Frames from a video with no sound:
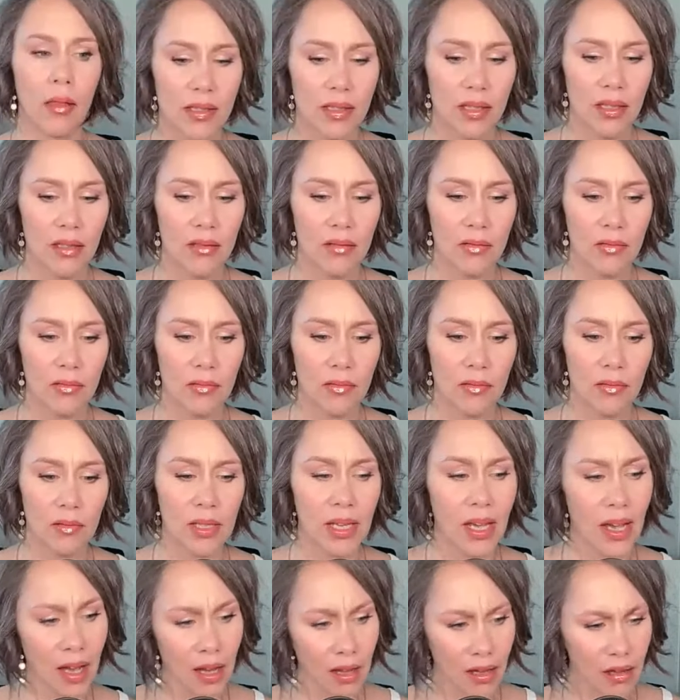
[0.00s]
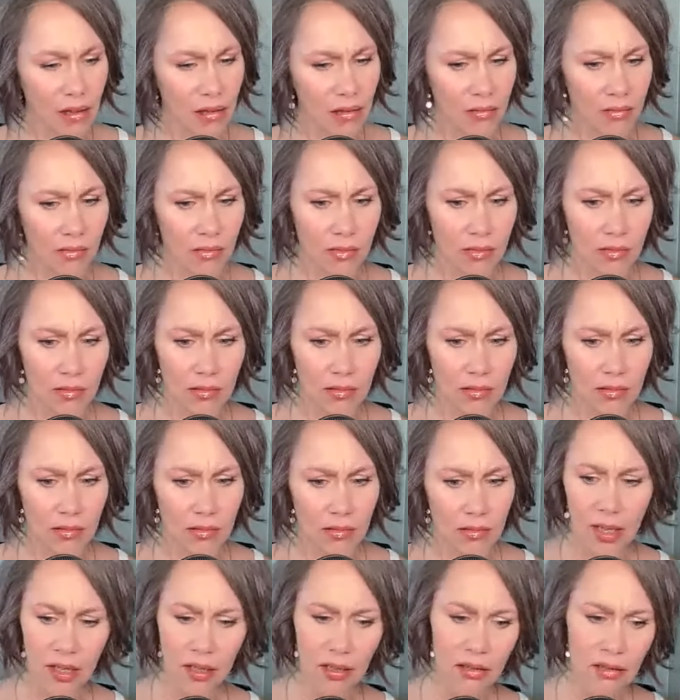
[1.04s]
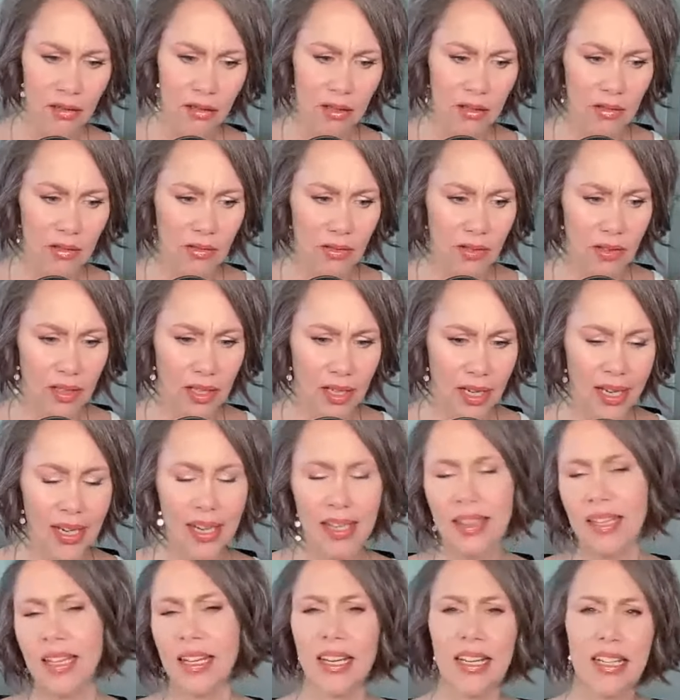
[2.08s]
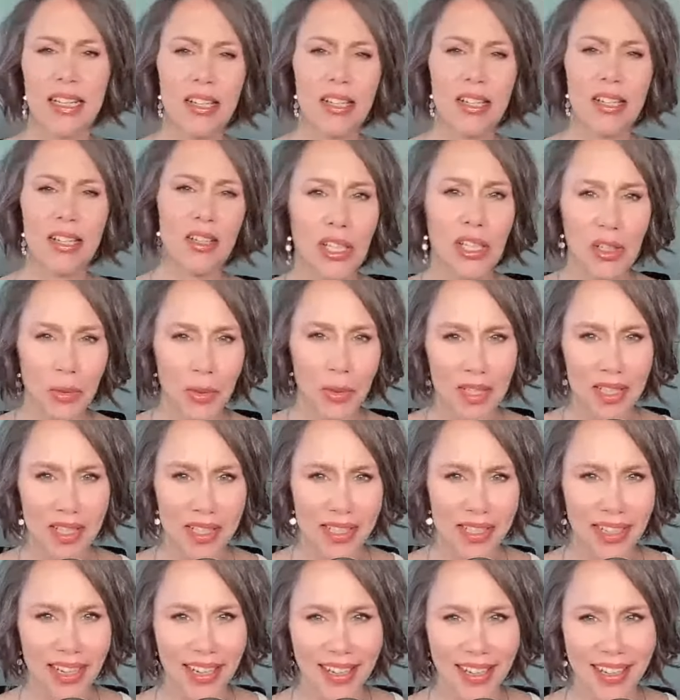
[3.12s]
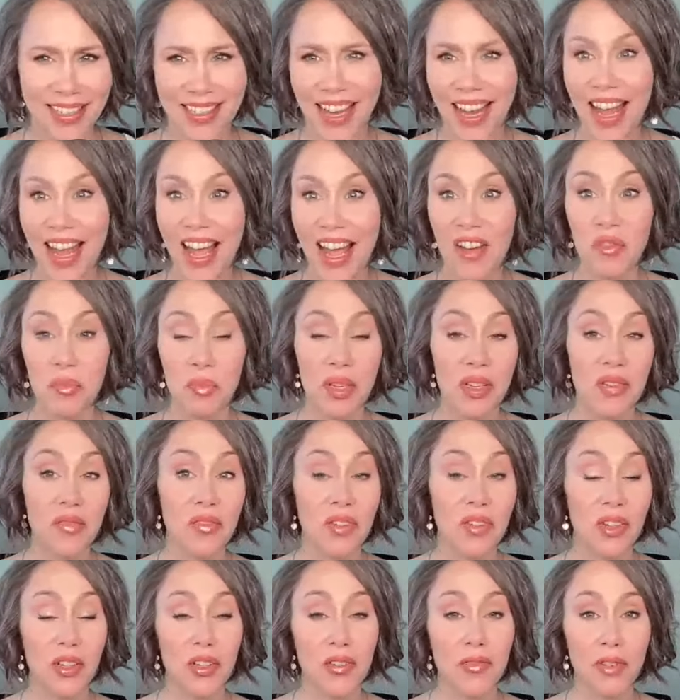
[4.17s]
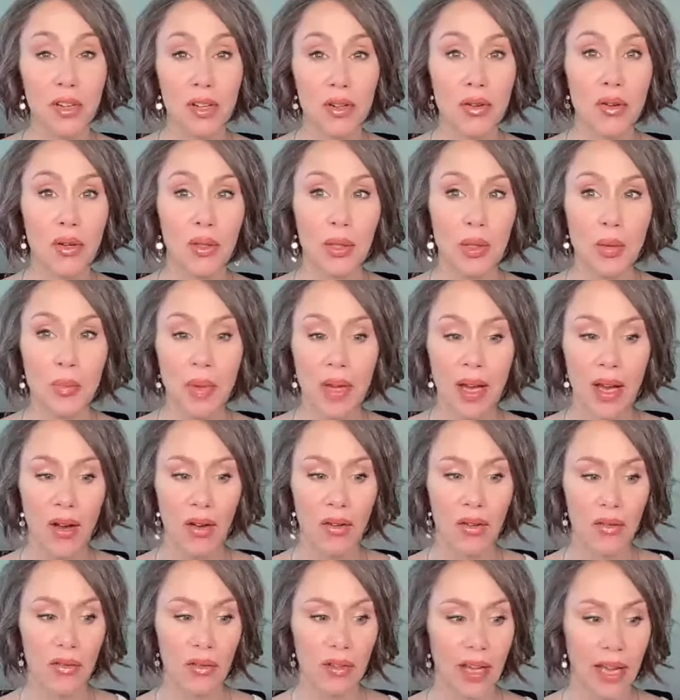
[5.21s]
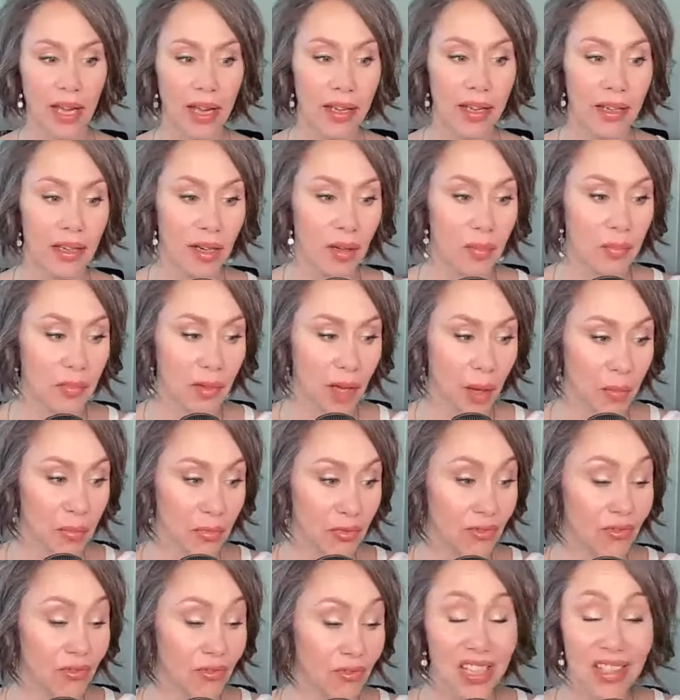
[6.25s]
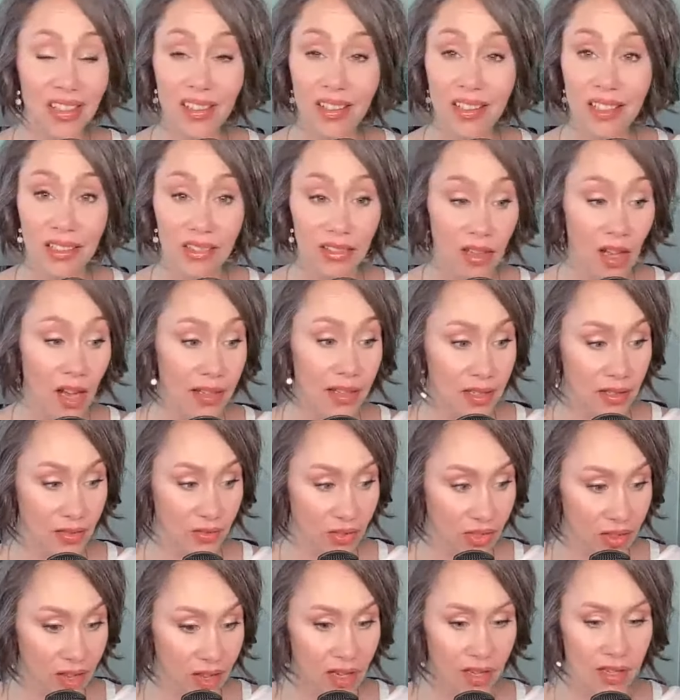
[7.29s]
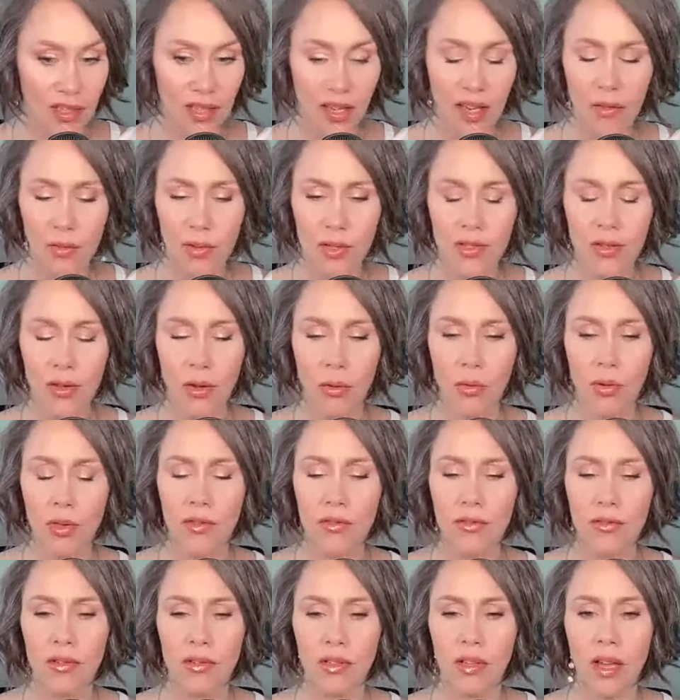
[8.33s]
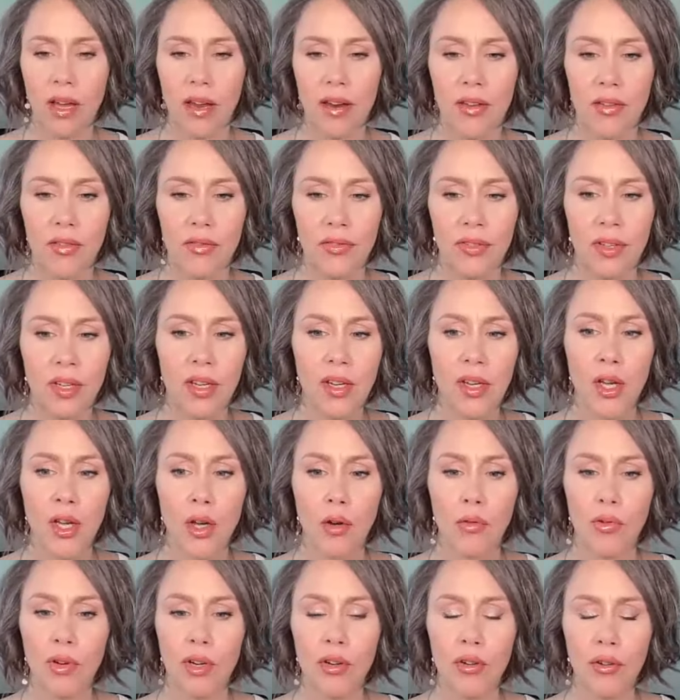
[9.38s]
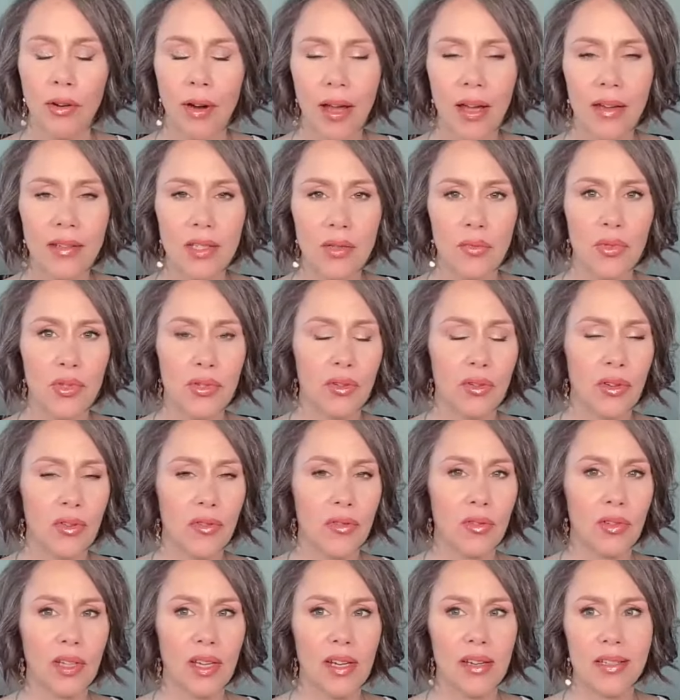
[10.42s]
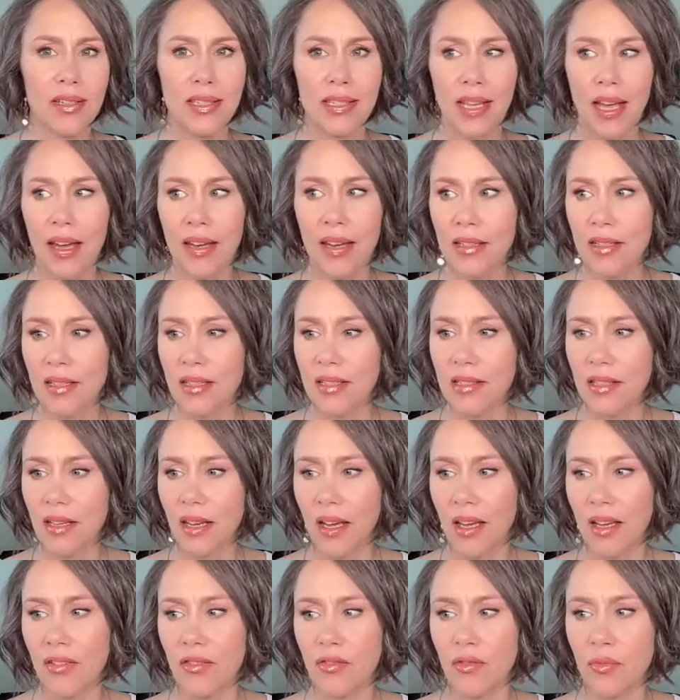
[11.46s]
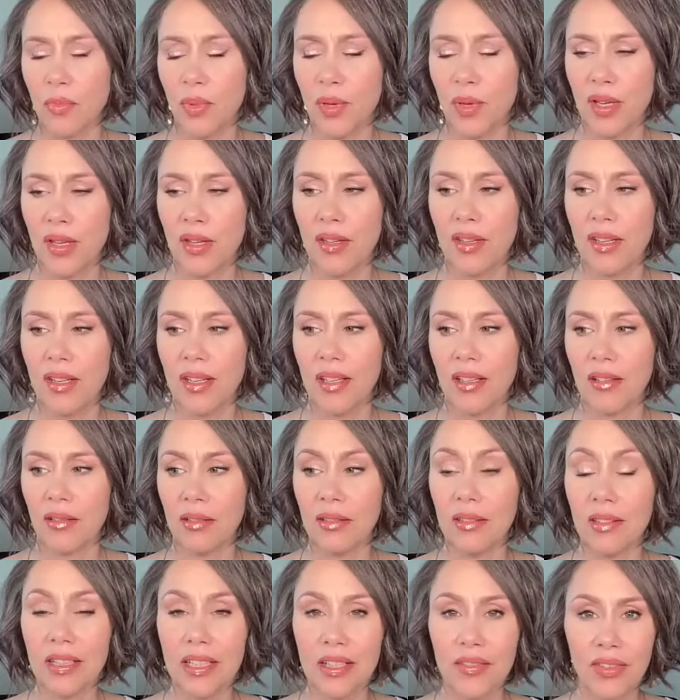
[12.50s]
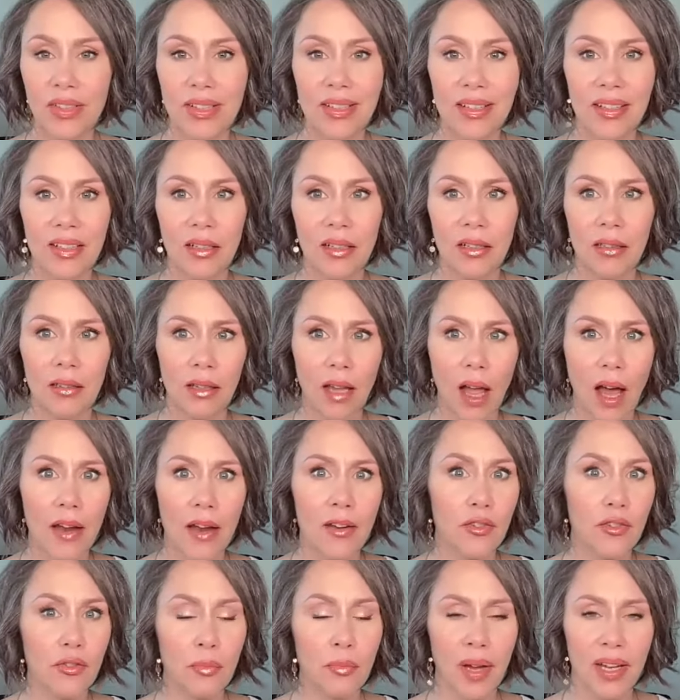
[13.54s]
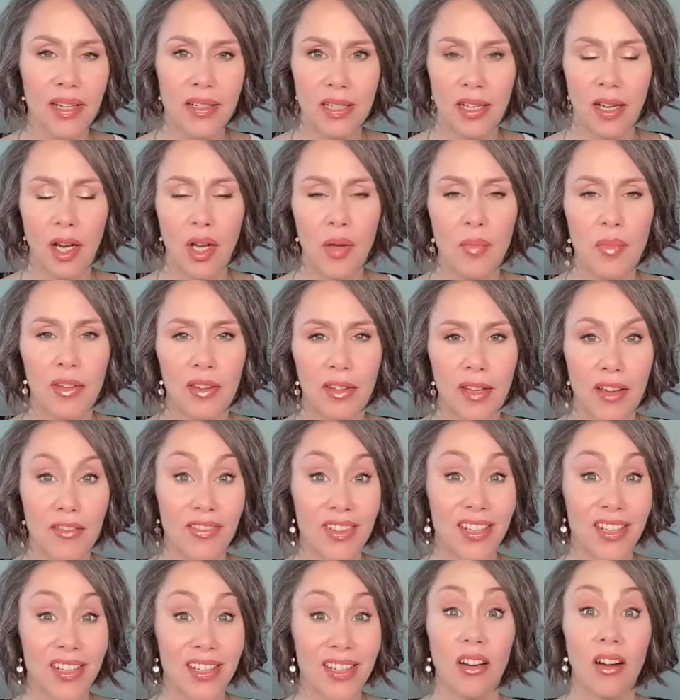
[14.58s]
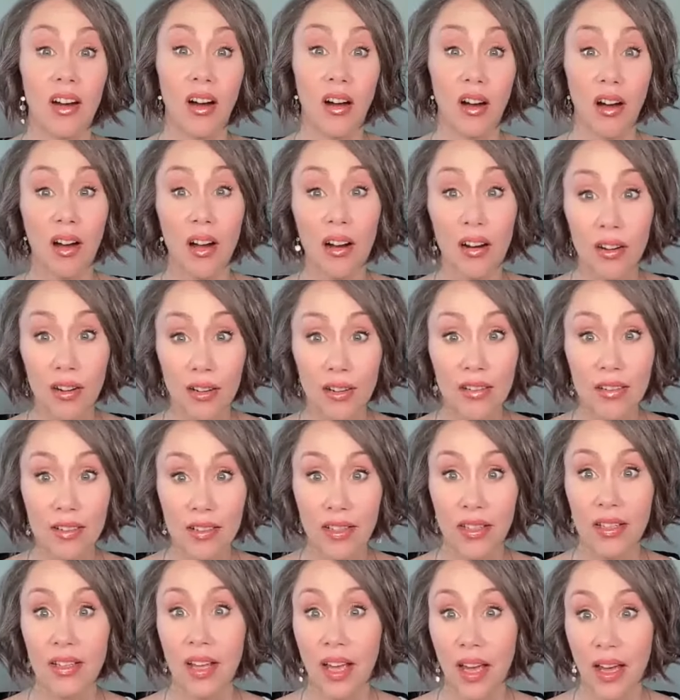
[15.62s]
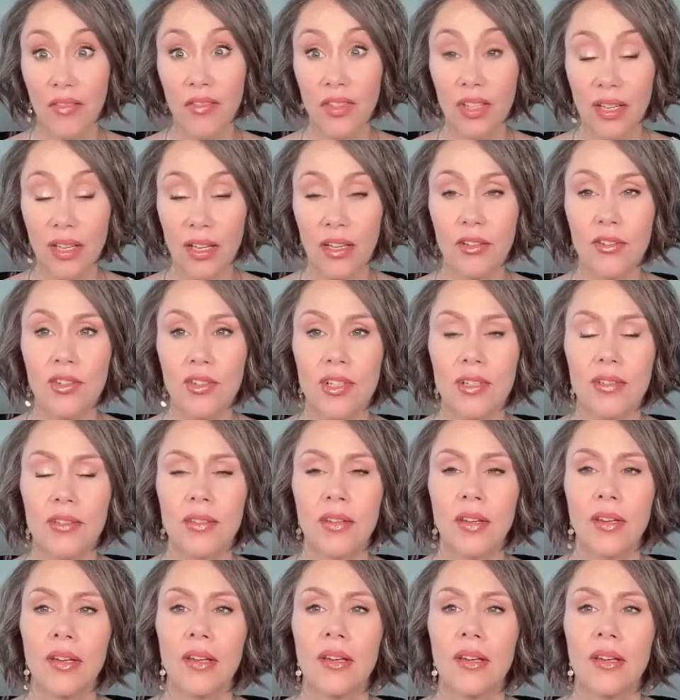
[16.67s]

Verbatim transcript: I said, yeah, and and then I didn't really know what to say because I have been very vocal about, hey, I'm I'm feeling lots of things. I was going through a lot of regret. I was going through a lot of sadness. I've been living a lot of my time and life in hard and heavy energies.